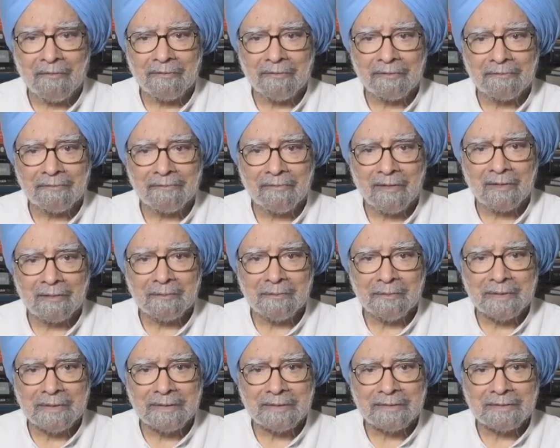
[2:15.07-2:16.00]
Our
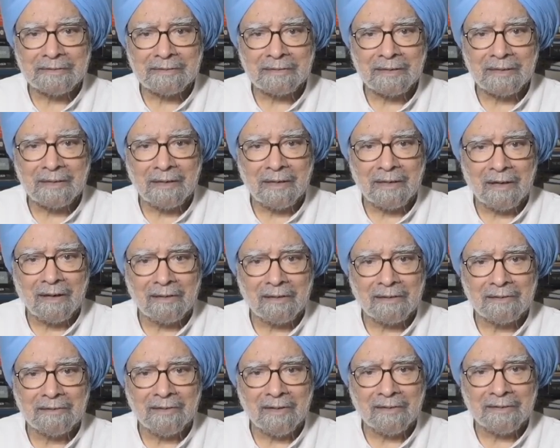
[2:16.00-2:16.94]
farmers
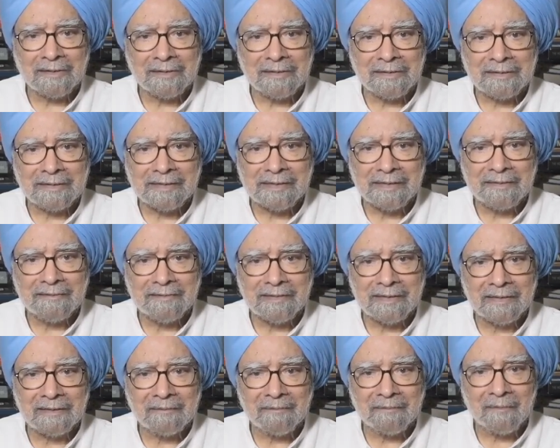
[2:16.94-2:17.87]
are not
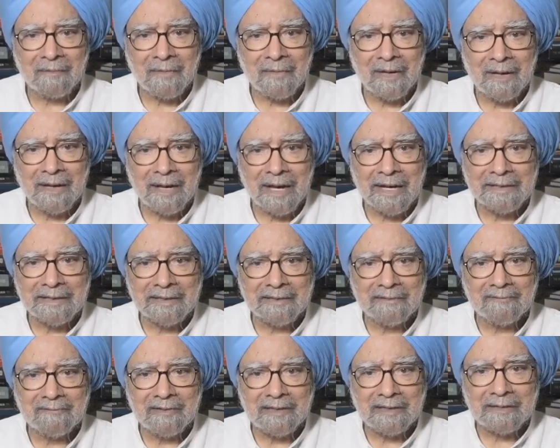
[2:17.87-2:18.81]
receiving
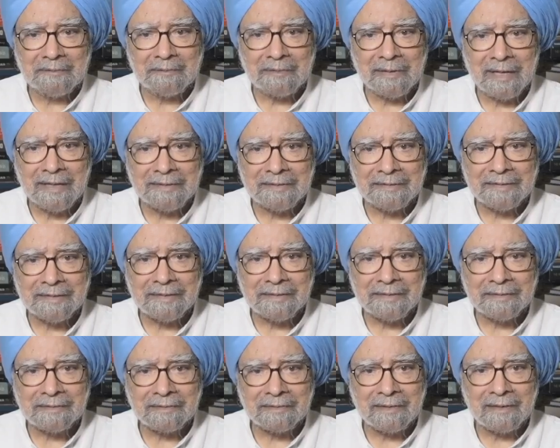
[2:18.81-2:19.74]
adequate
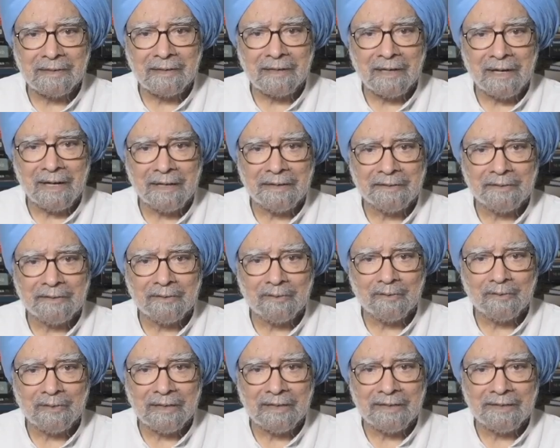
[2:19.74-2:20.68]
prices and
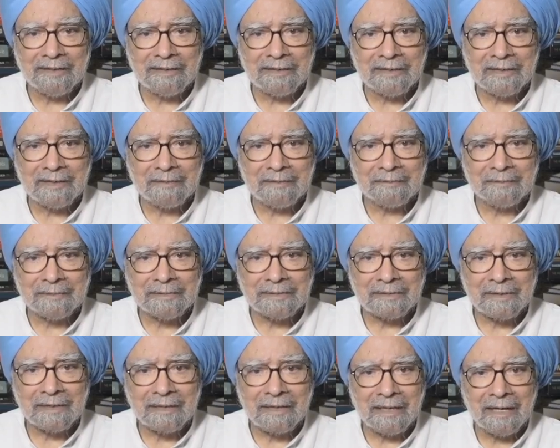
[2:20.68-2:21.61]
rural
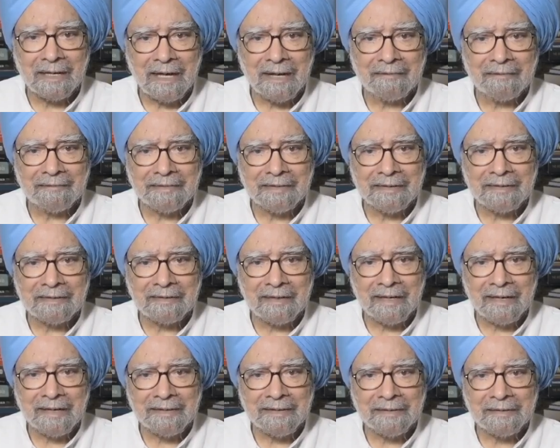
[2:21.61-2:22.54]
incomes have
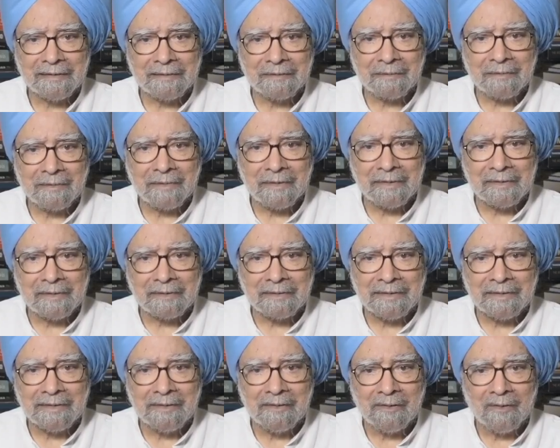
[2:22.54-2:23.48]
declined.
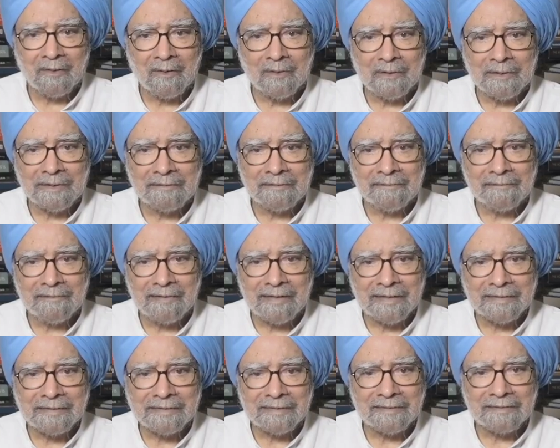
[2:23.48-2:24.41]
The low
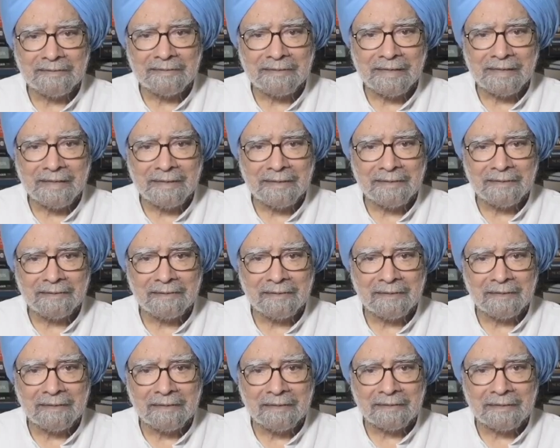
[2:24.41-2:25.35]
inflation rate
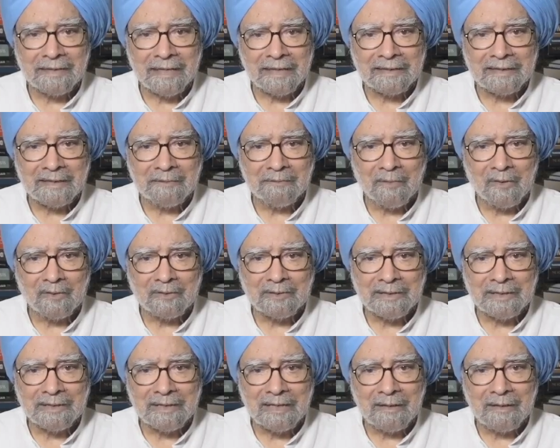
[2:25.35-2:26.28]
that the
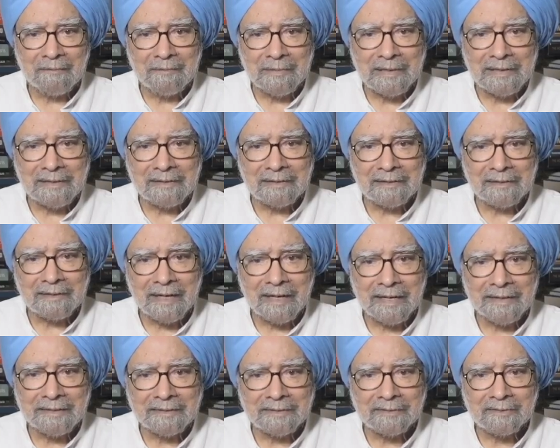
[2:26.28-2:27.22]
Modi government
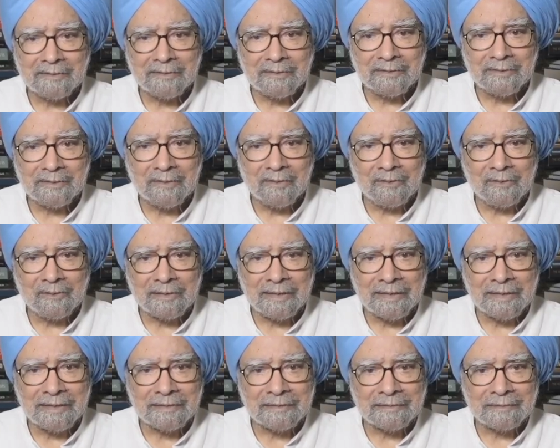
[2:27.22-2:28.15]
likes to
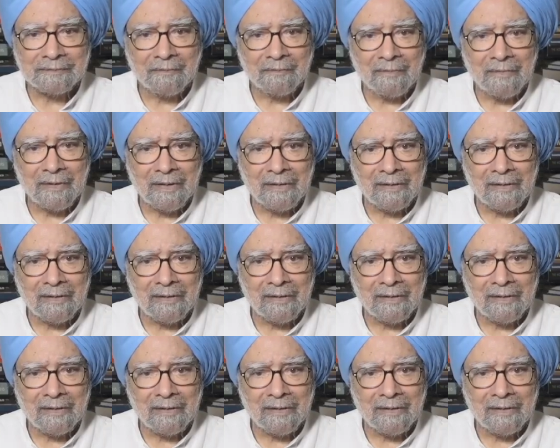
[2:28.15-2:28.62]
showcase